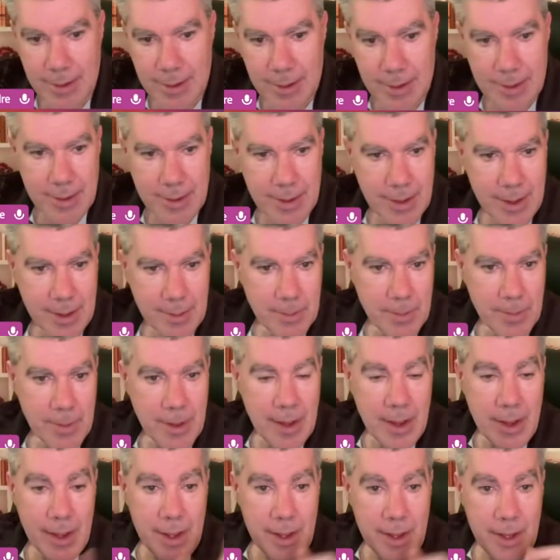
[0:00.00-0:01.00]
Good.
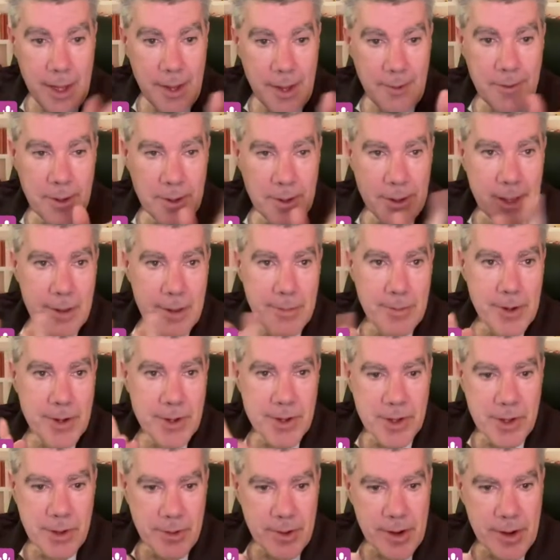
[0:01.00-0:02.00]
If you like a
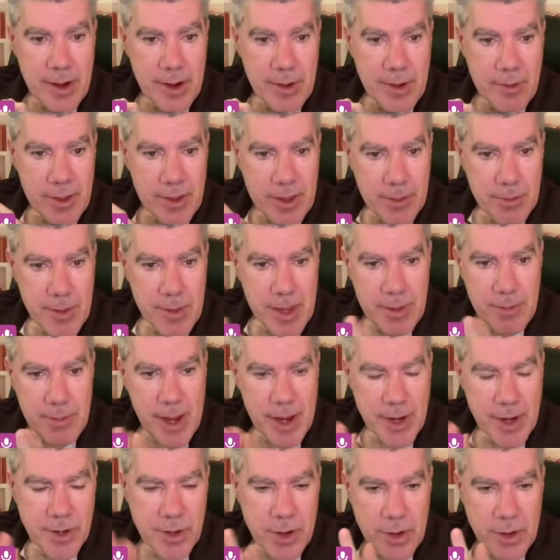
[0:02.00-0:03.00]
personal reading with me,
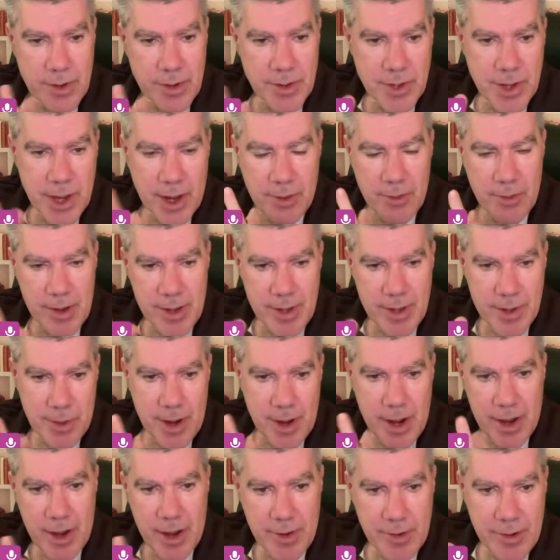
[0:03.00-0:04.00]
make sure you go to
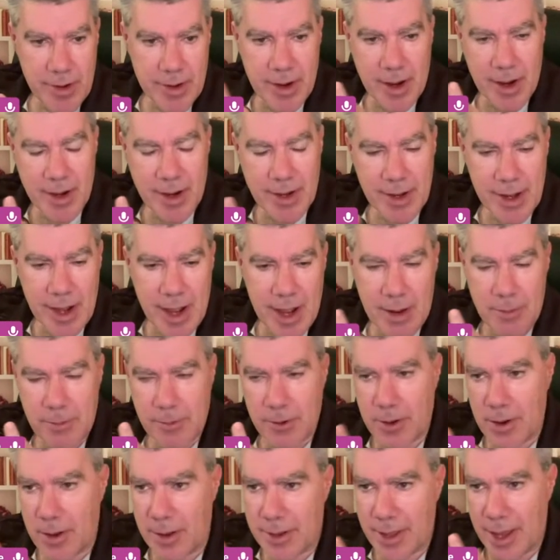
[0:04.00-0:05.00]
psychreadingsbyandre.com
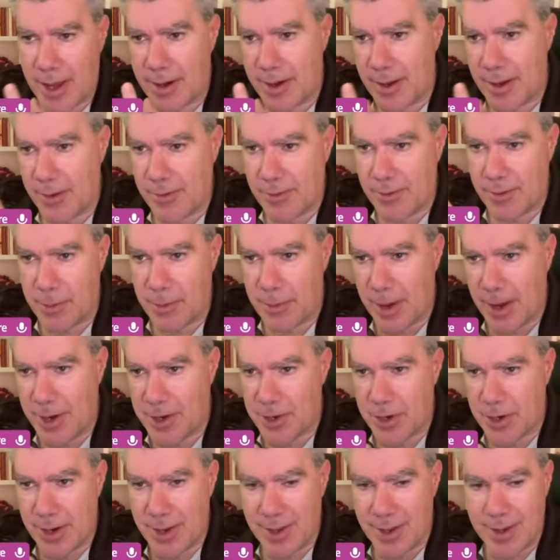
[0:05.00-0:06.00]
where all that
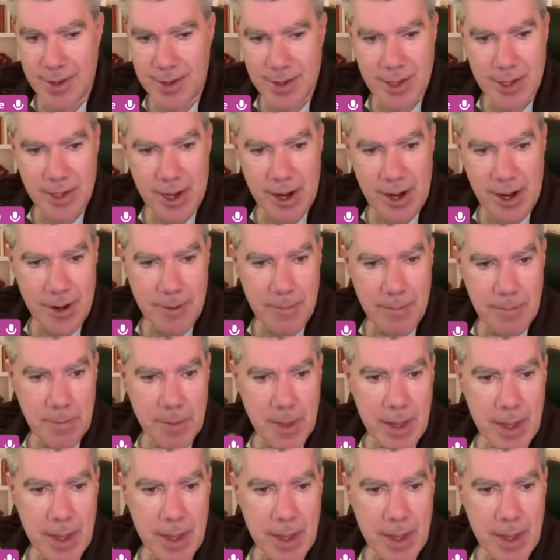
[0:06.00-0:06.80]
information is there.